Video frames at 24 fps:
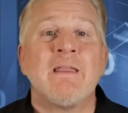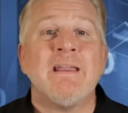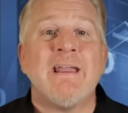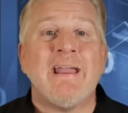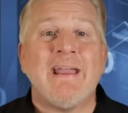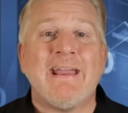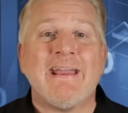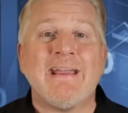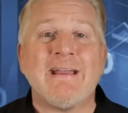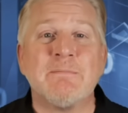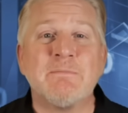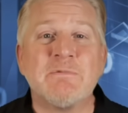
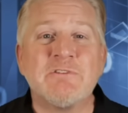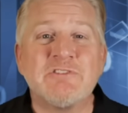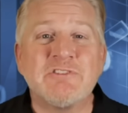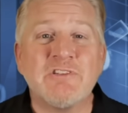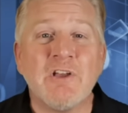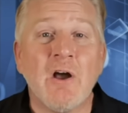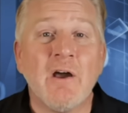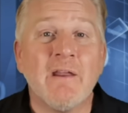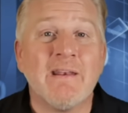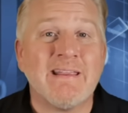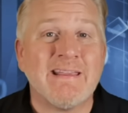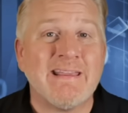
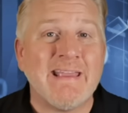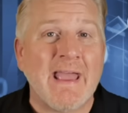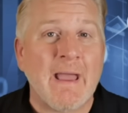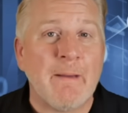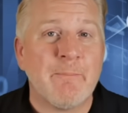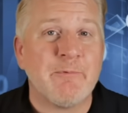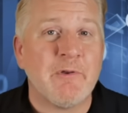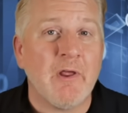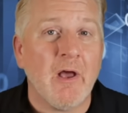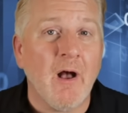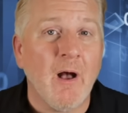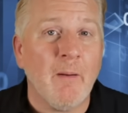Amazon
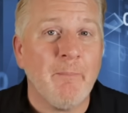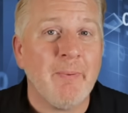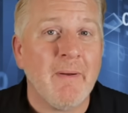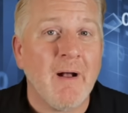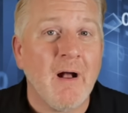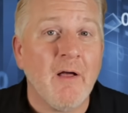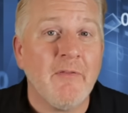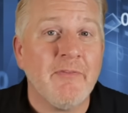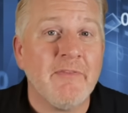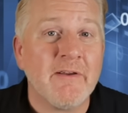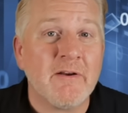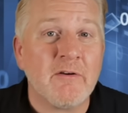gapped up
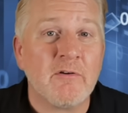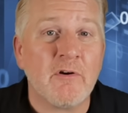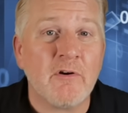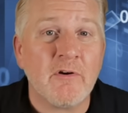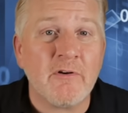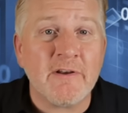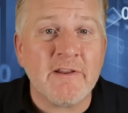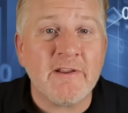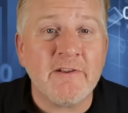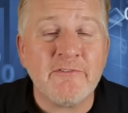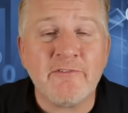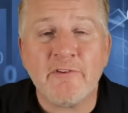on their
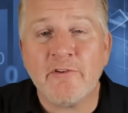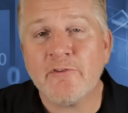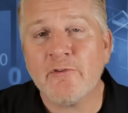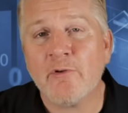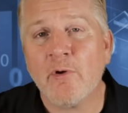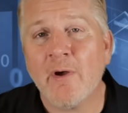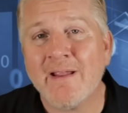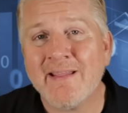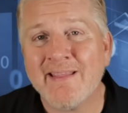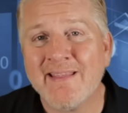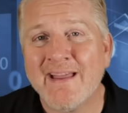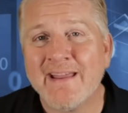earnings, and so
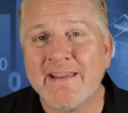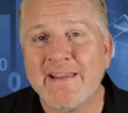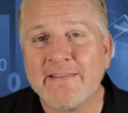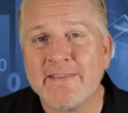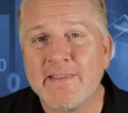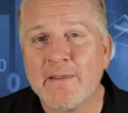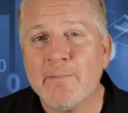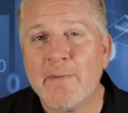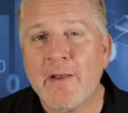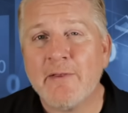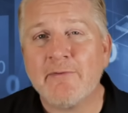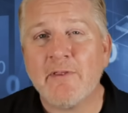I like
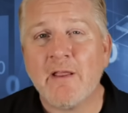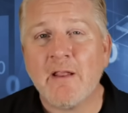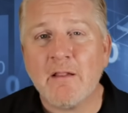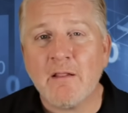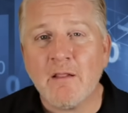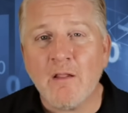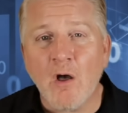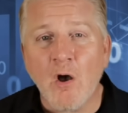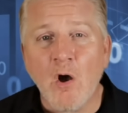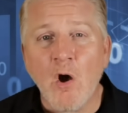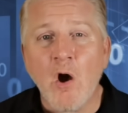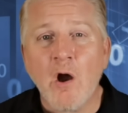them as a
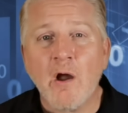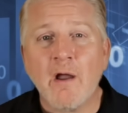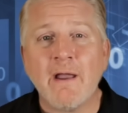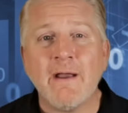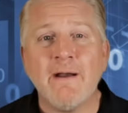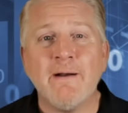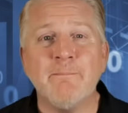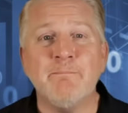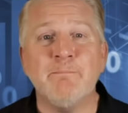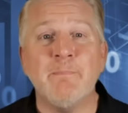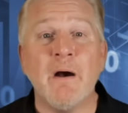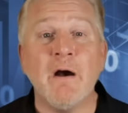long
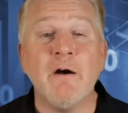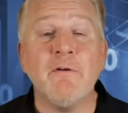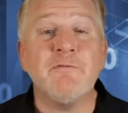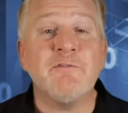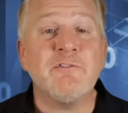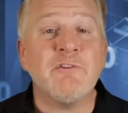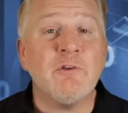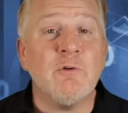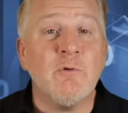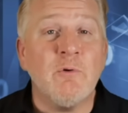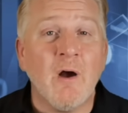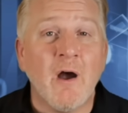above
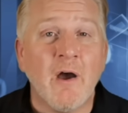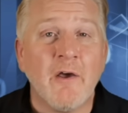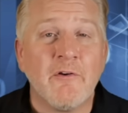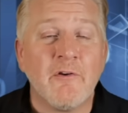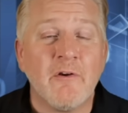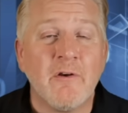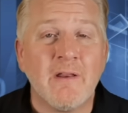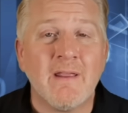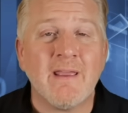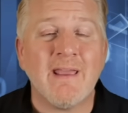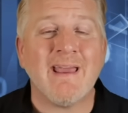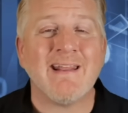
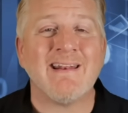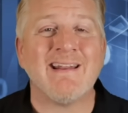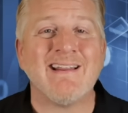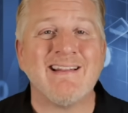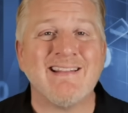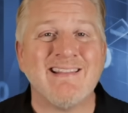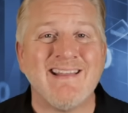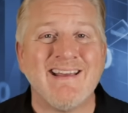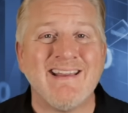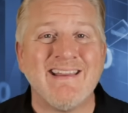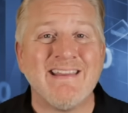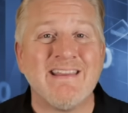200, and I
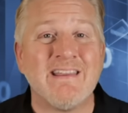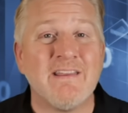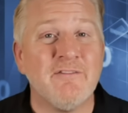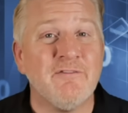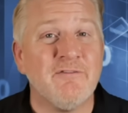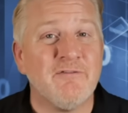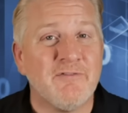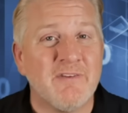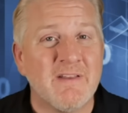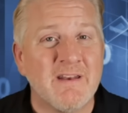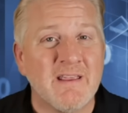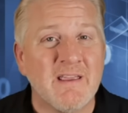like
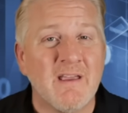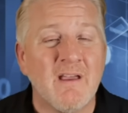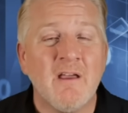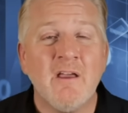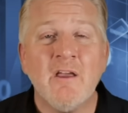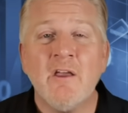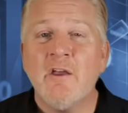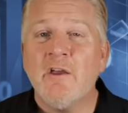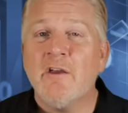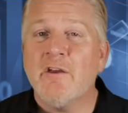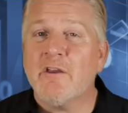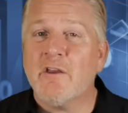NVIDIA
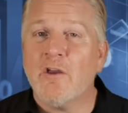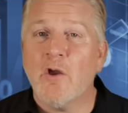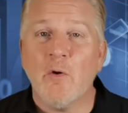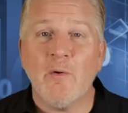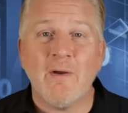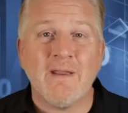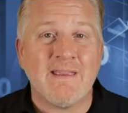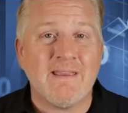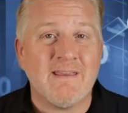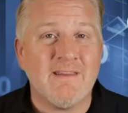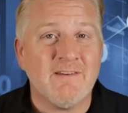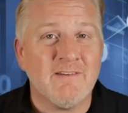
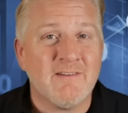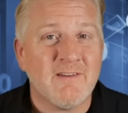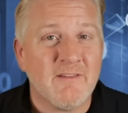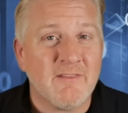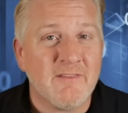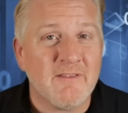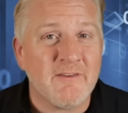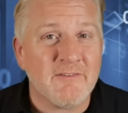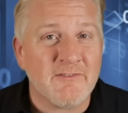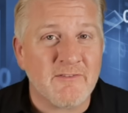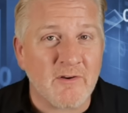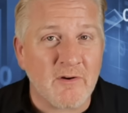going into
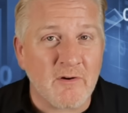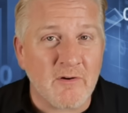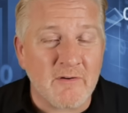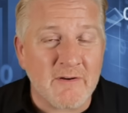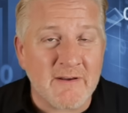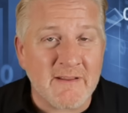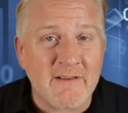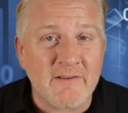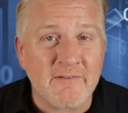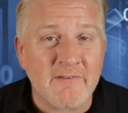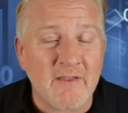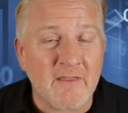this earnings.